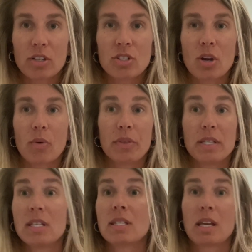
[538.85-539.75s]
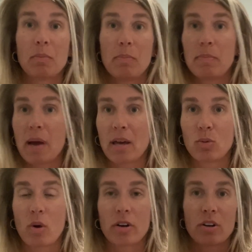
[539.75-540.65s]
So this is like bath
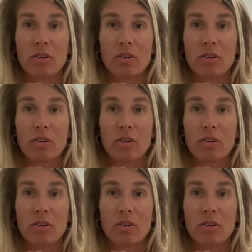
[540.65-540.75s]
water.